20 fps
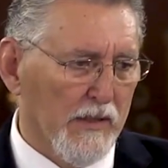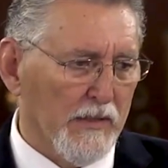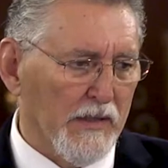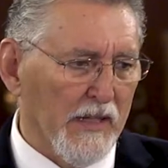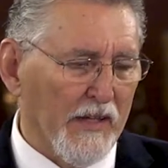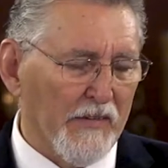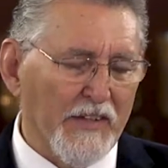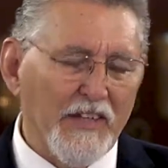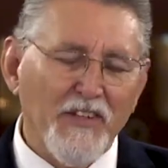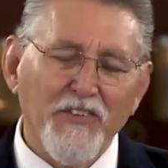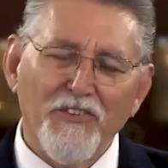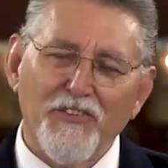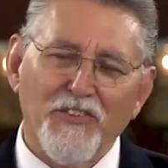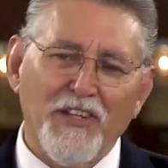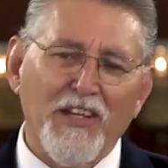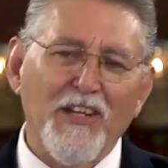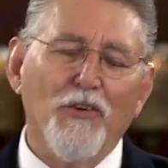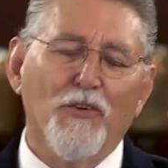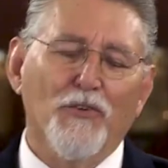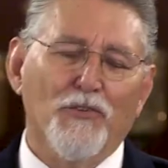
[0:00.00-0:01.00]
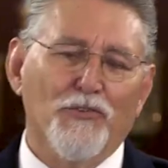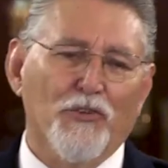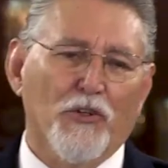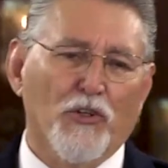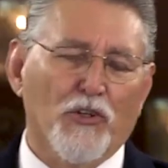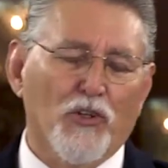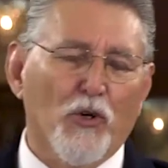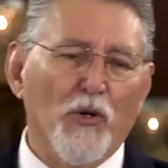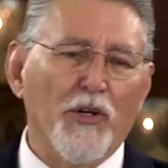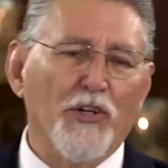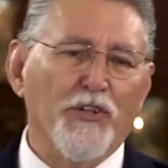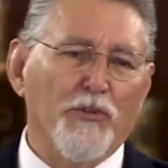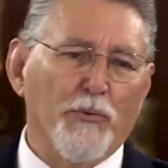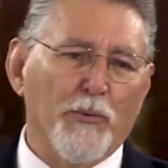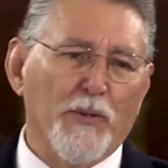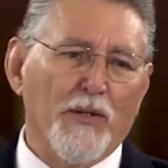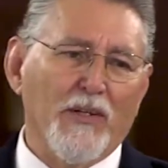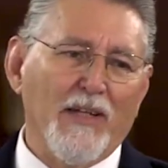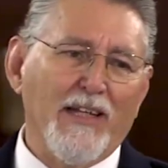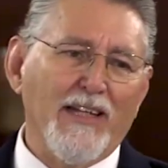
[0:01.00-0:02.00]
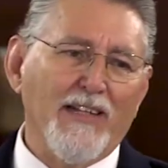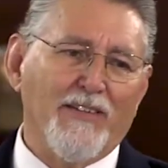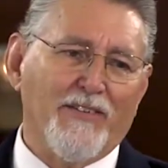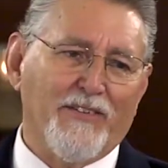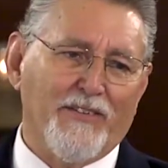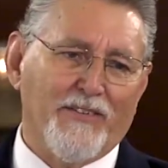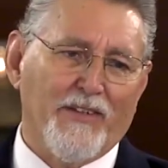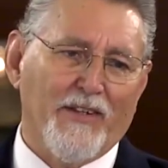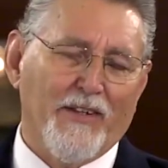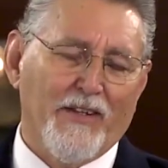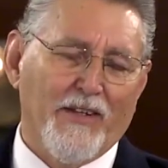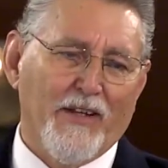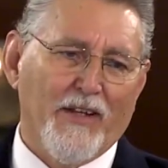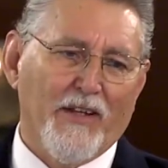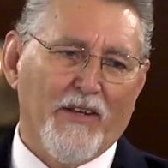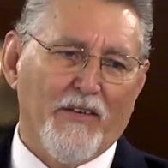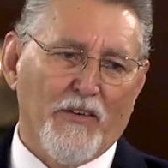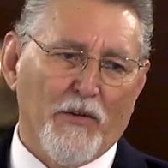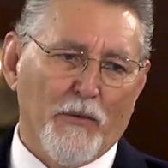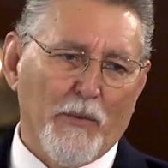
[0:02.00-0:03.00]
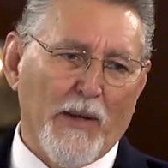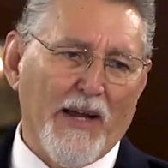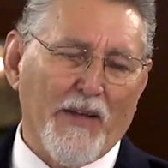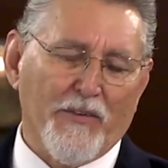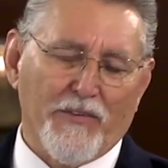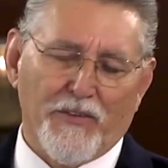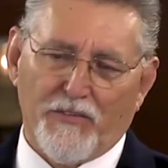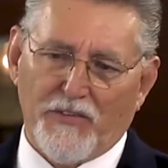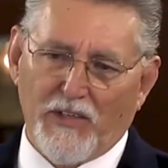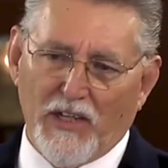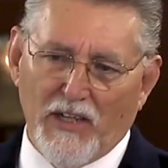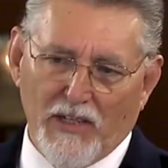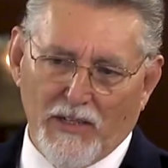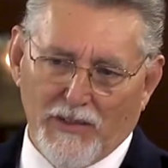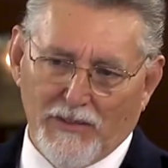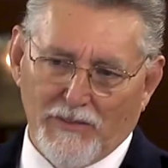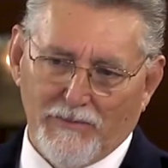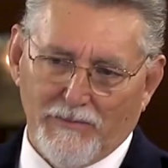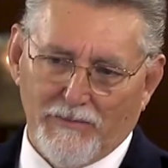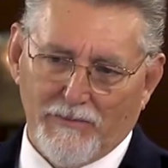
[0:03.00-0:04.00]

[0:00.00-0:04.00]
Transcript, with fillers: Now, these seals are going to release the wrath of God